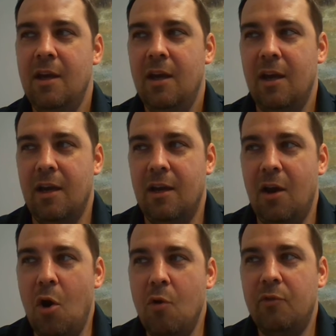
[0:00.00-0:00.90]

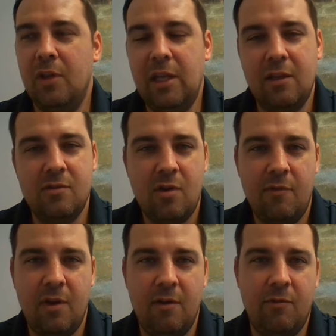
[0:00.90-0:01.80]
overly
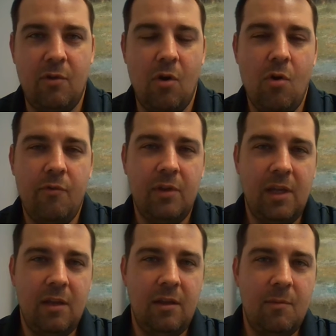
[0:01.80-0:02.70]
conservative or
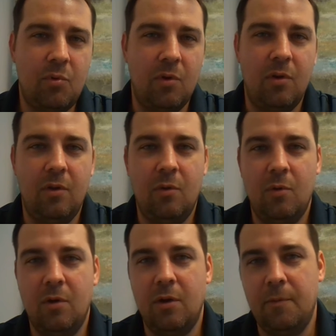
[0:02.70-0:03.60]
overly liberal
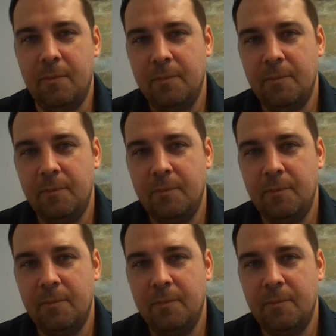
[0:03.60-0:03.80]
or